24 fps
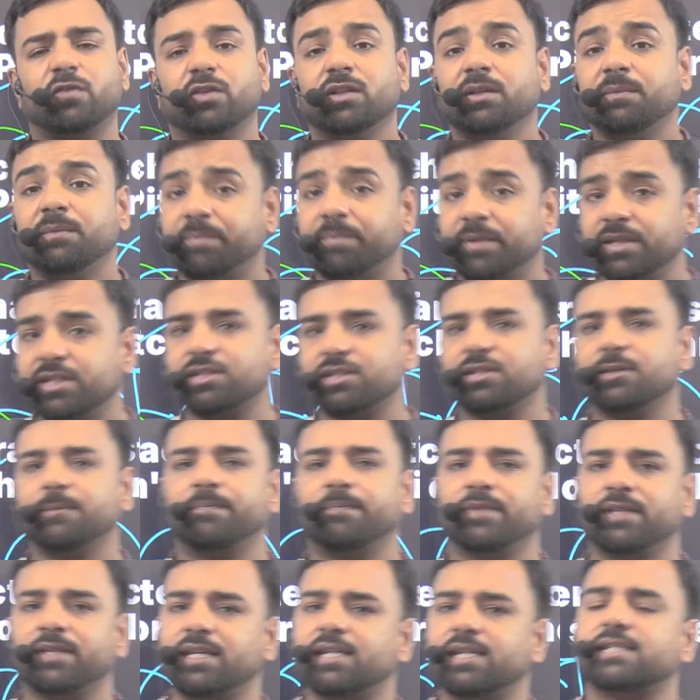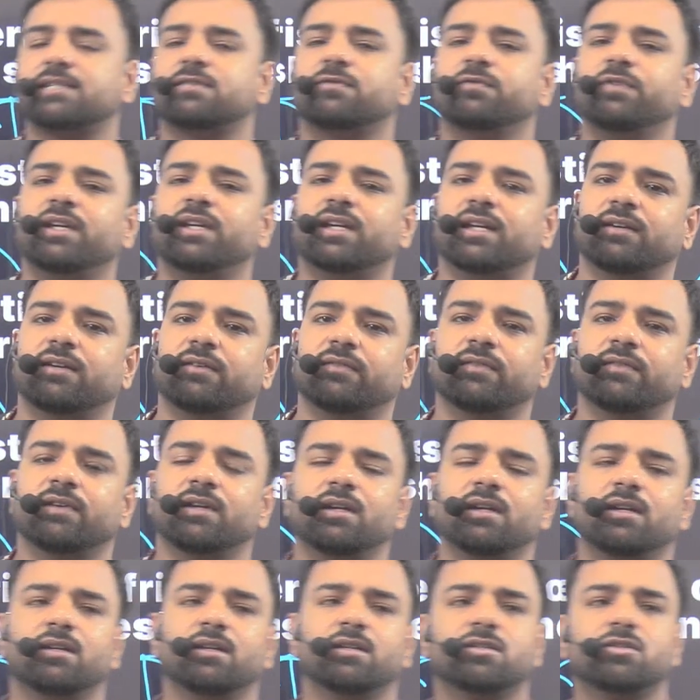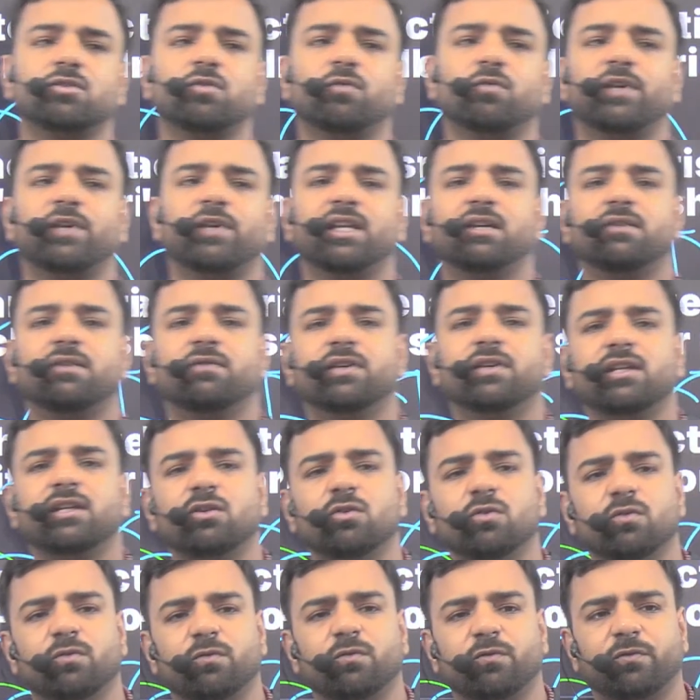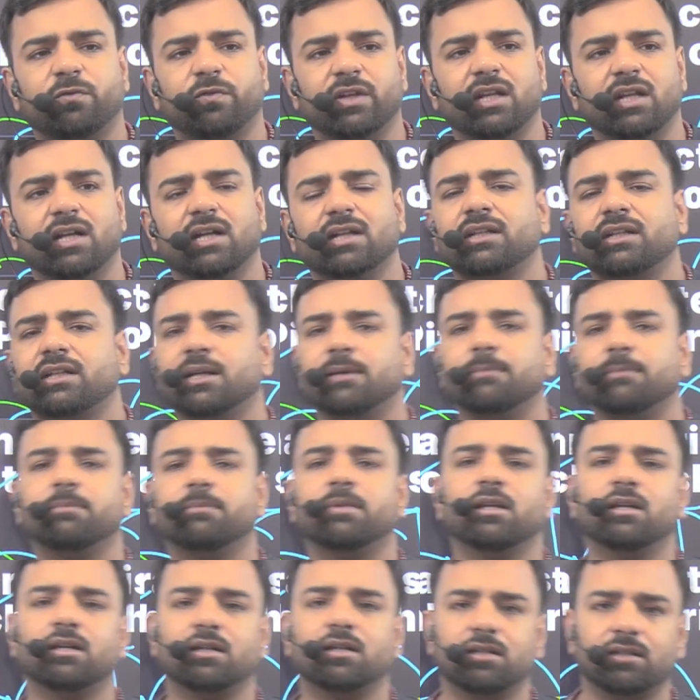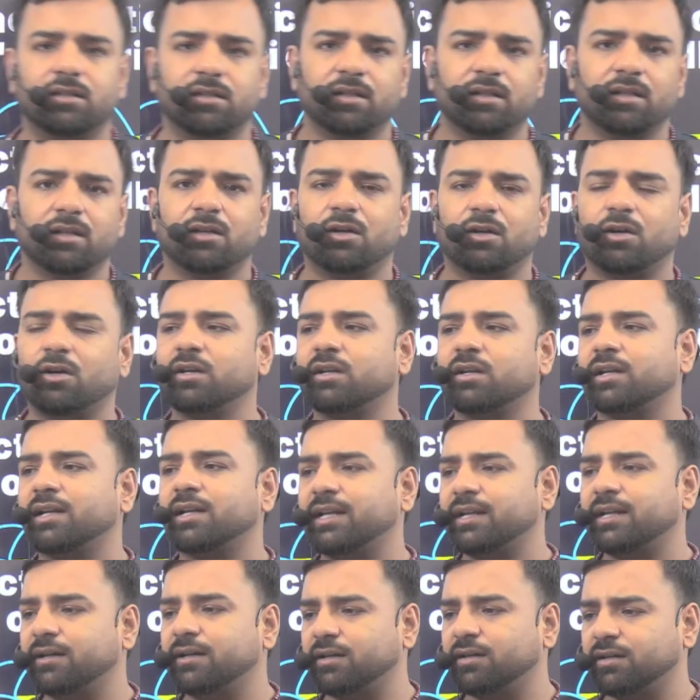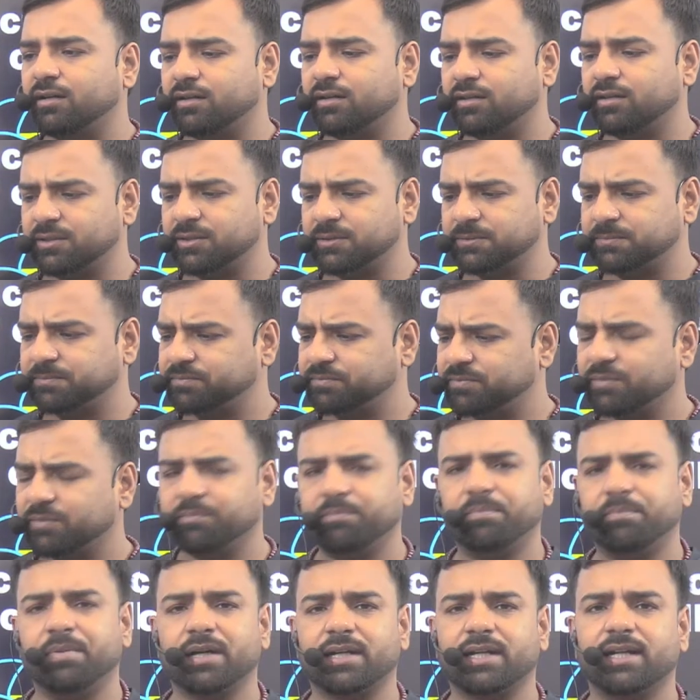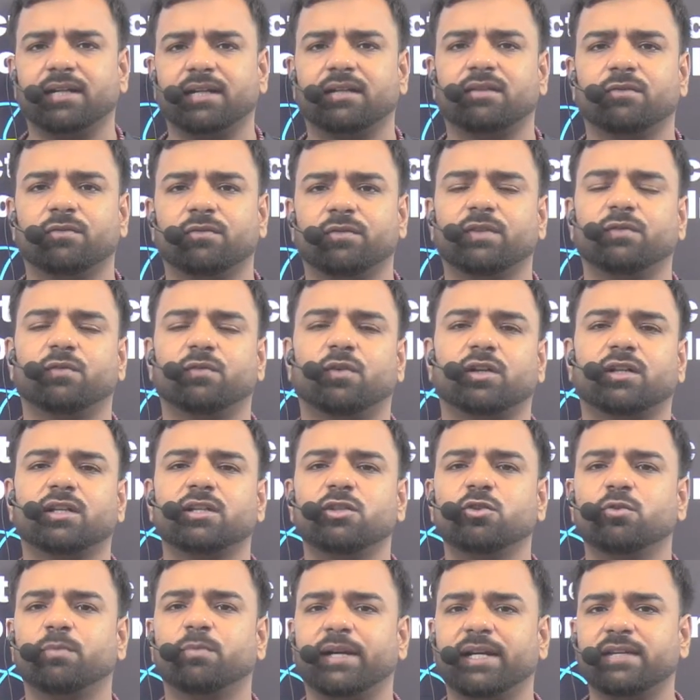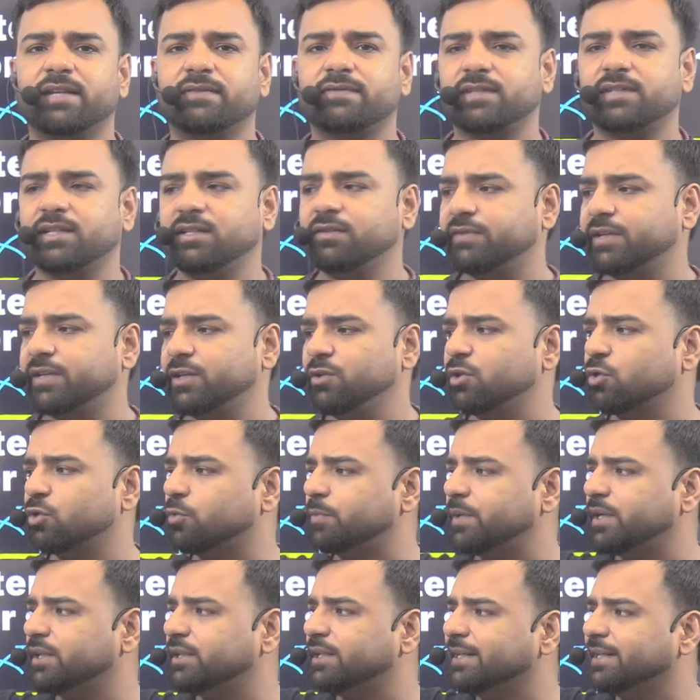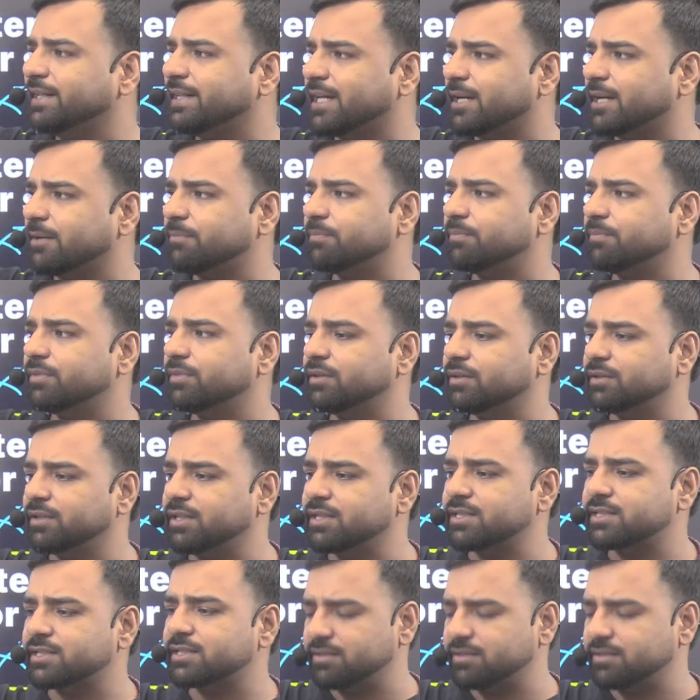pitch? Yes, we have. So whenever you fill a tumbler or a bucket with water, you might have seen when you are opening the tap, this